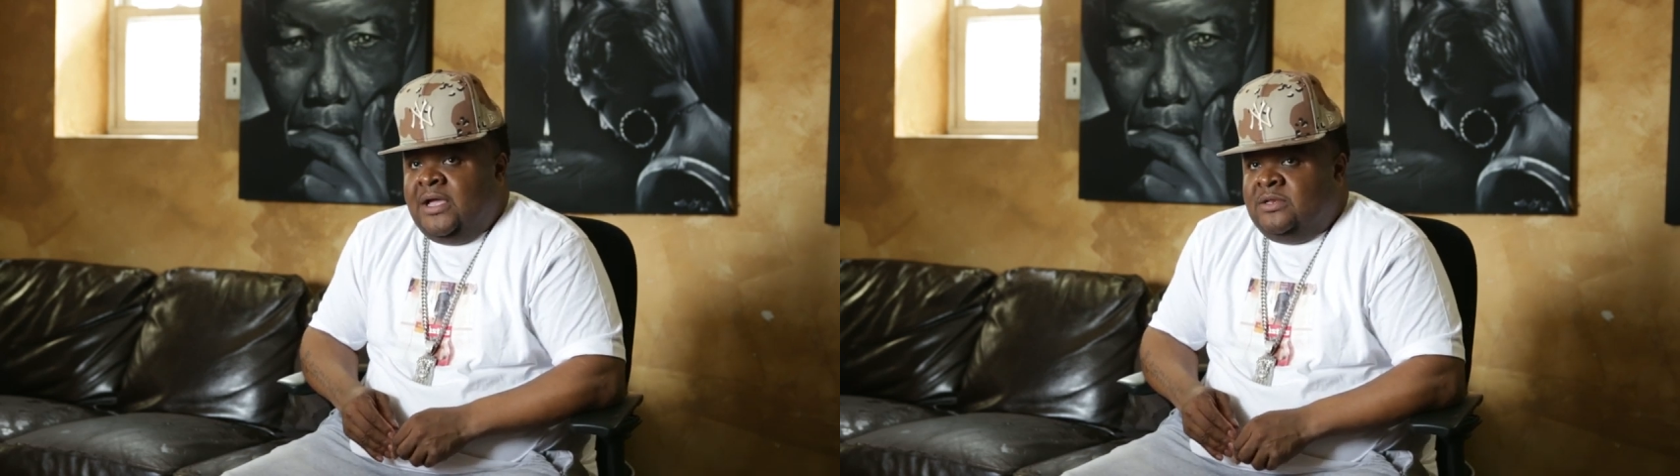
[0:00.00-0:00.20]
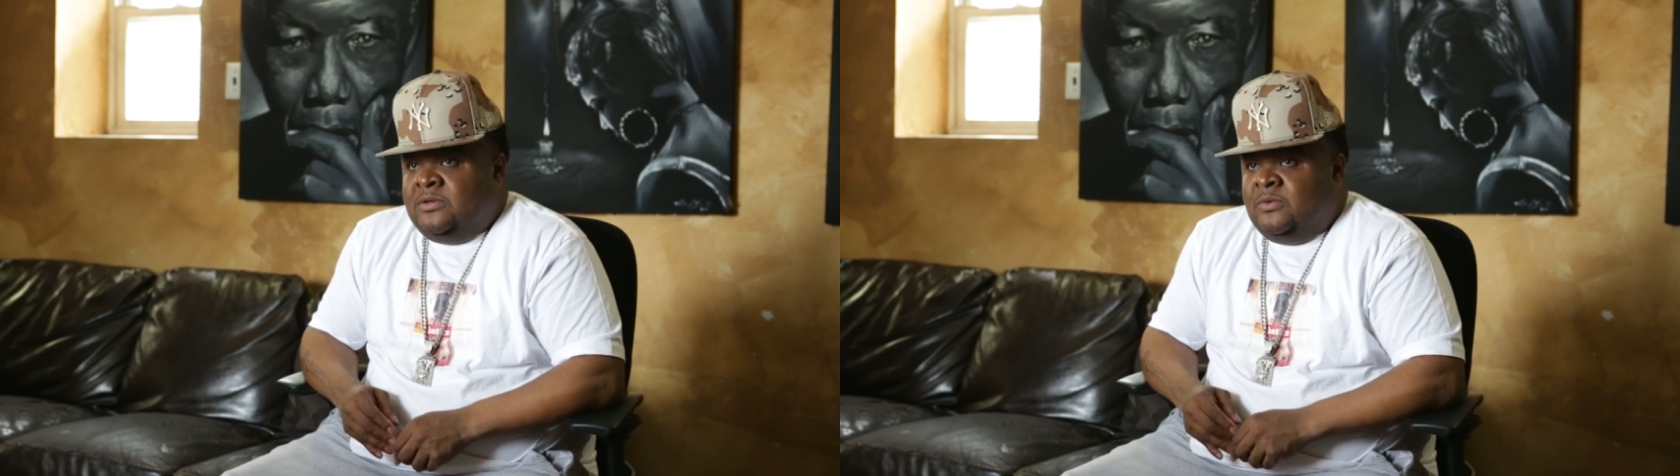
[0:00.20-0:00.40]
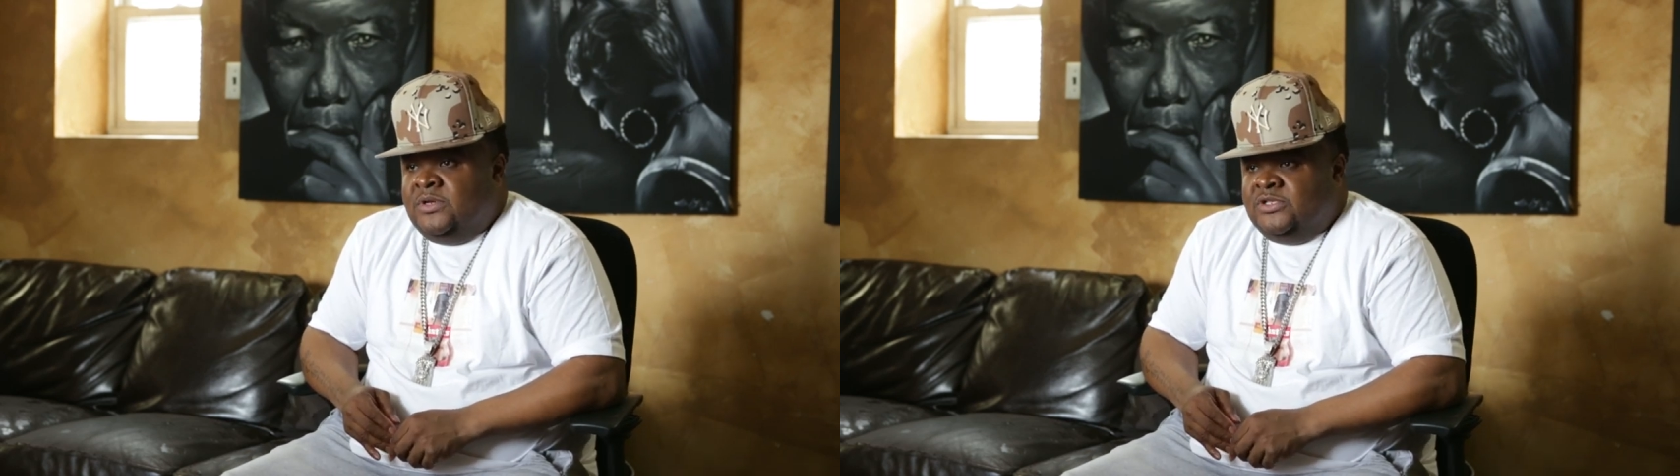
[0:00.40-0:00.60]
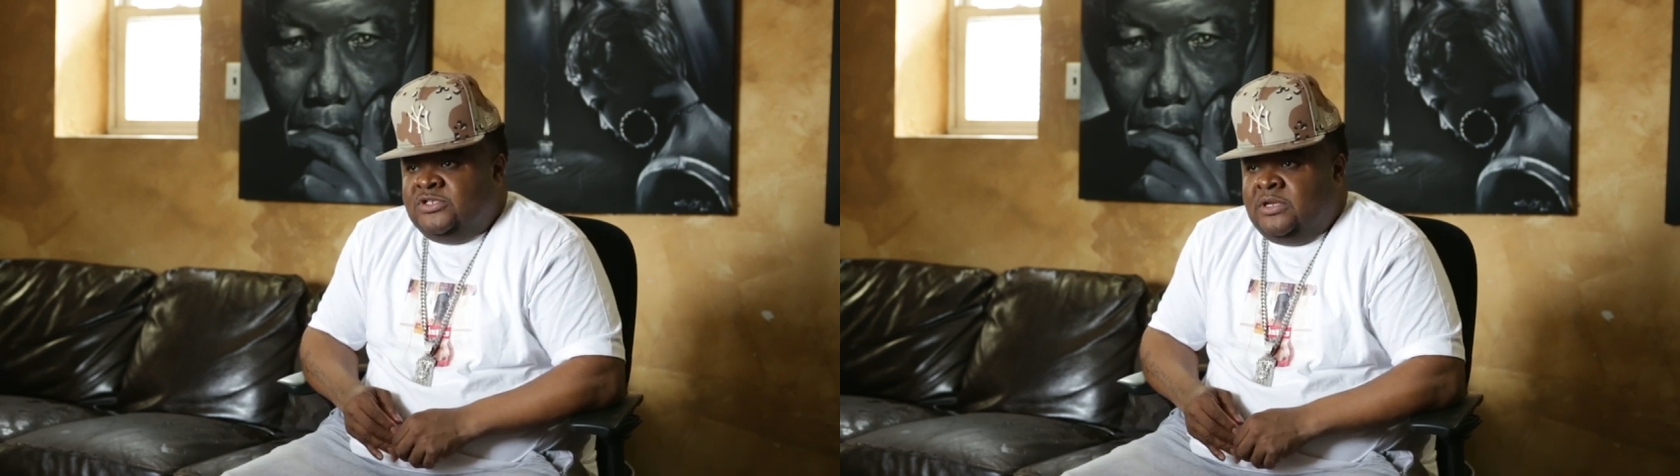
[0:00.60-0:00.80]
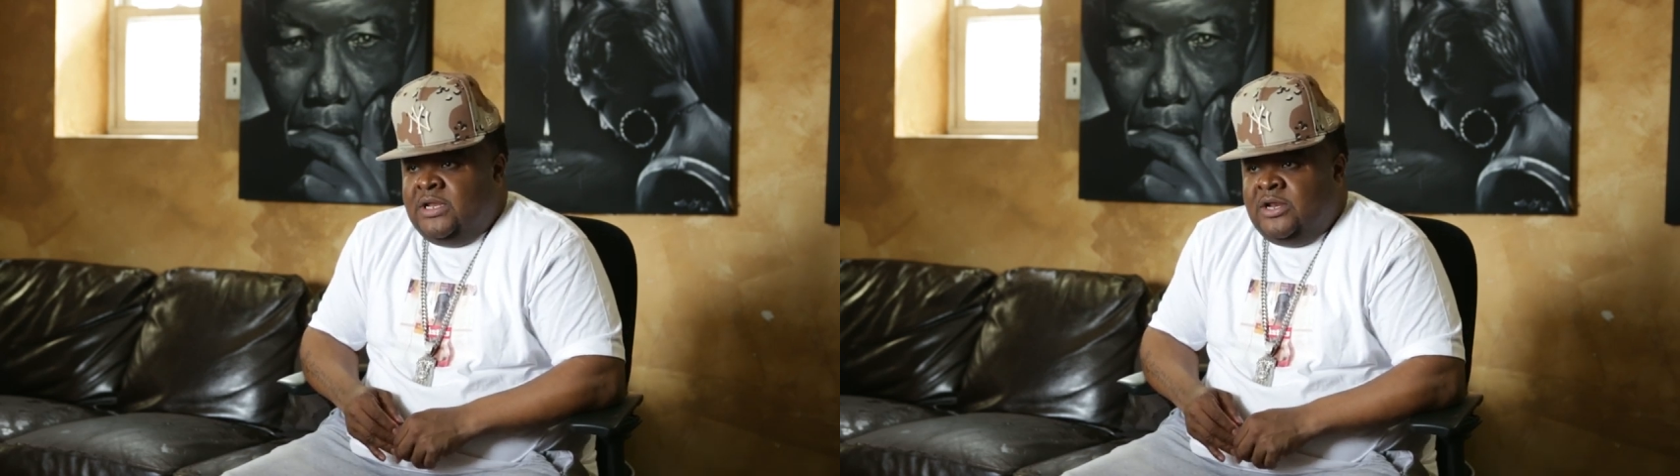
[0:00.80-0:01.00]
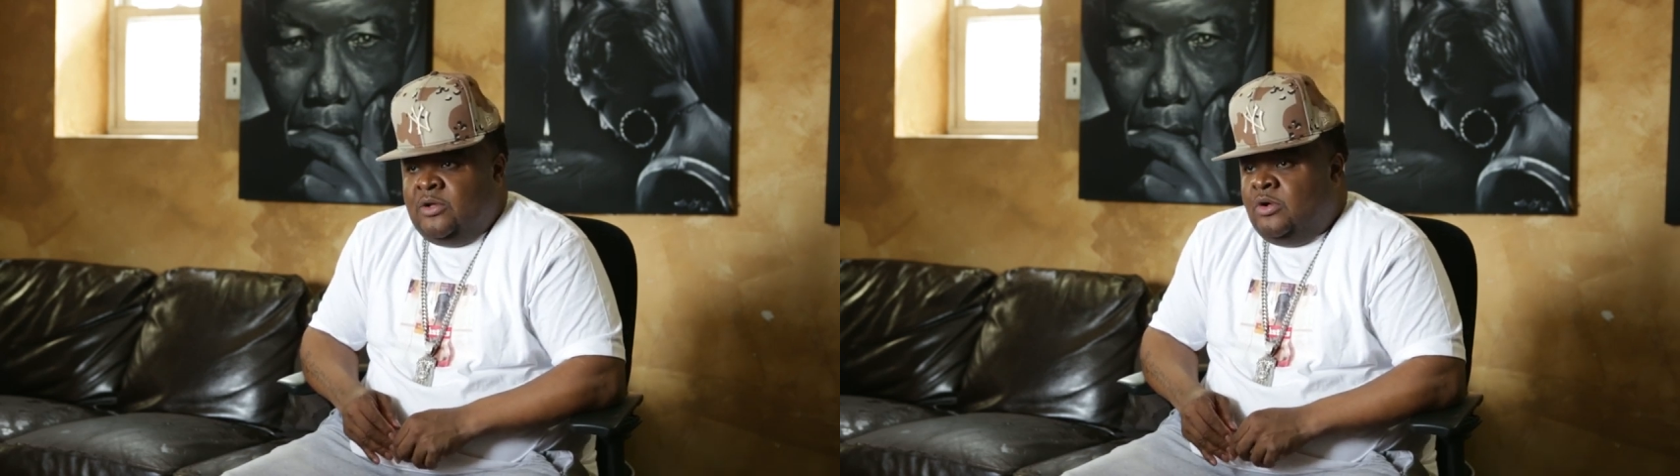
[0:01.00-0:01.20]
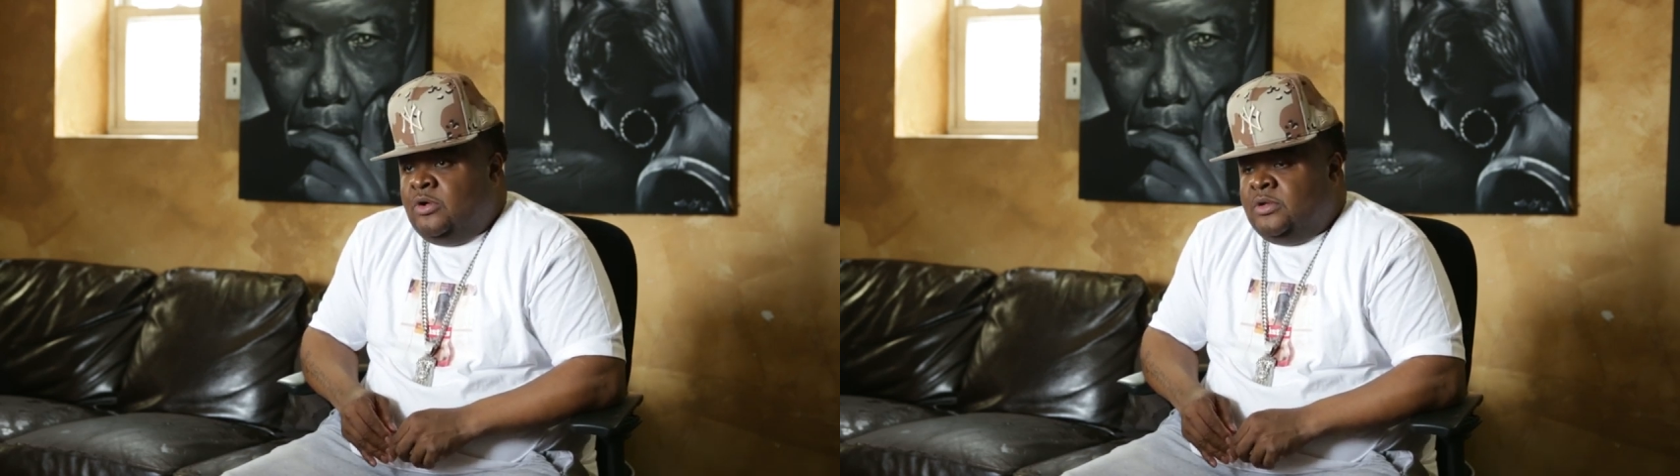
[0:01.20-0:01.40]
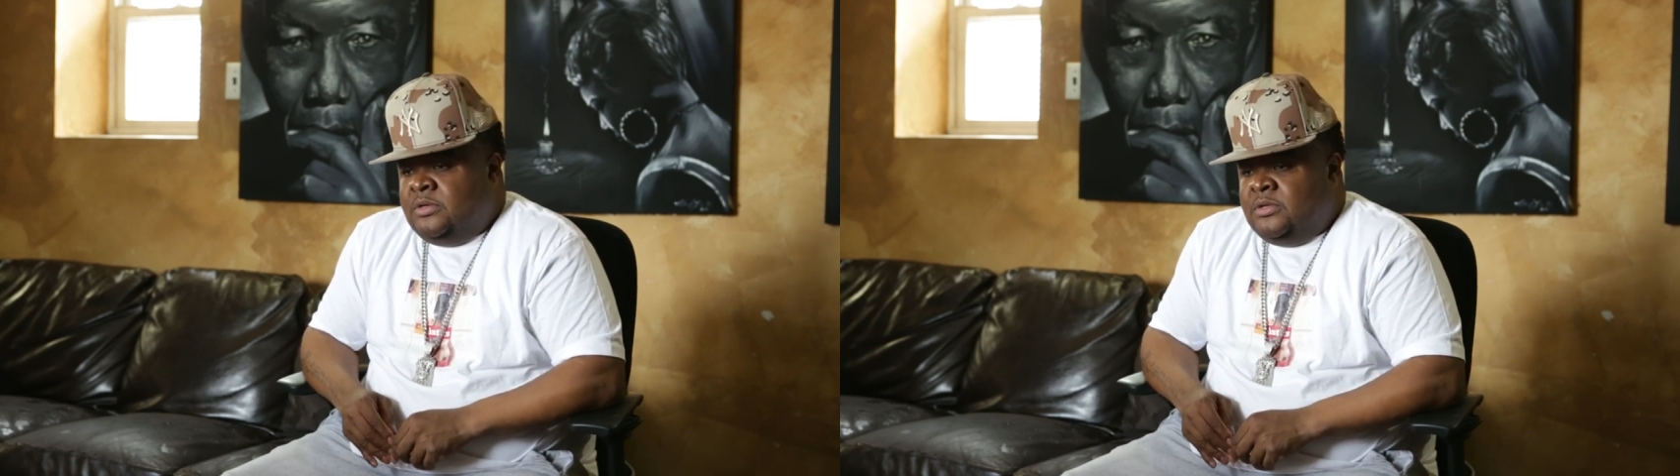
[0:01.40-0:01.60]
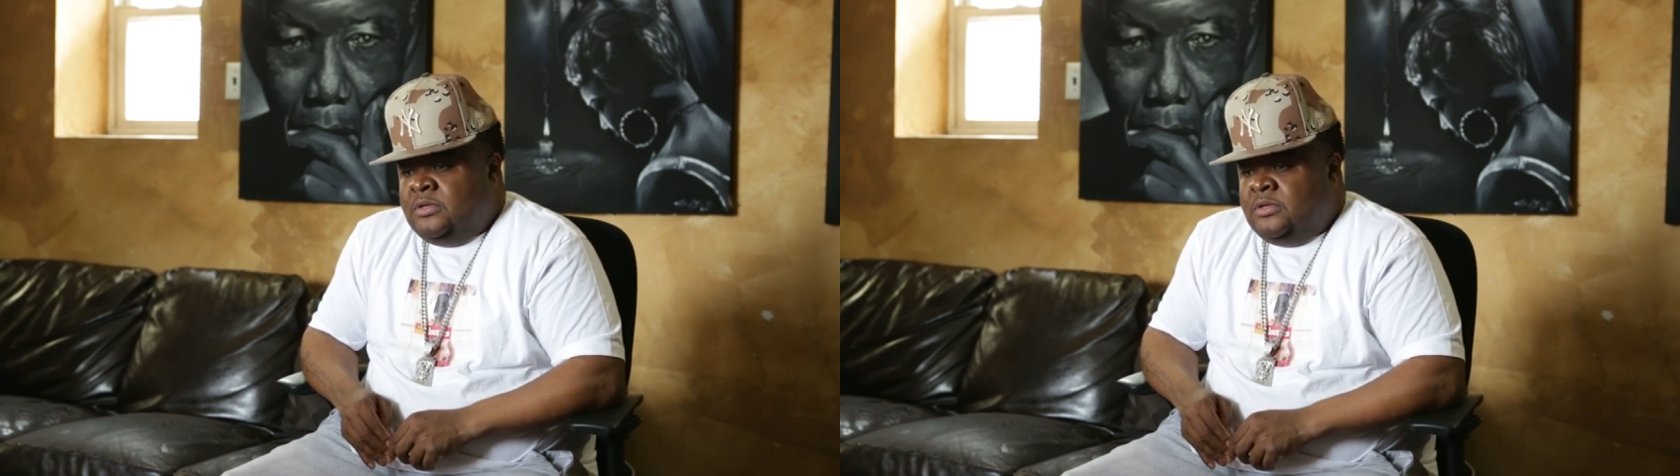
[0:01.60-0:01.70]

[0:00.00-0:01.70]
could do it until later on.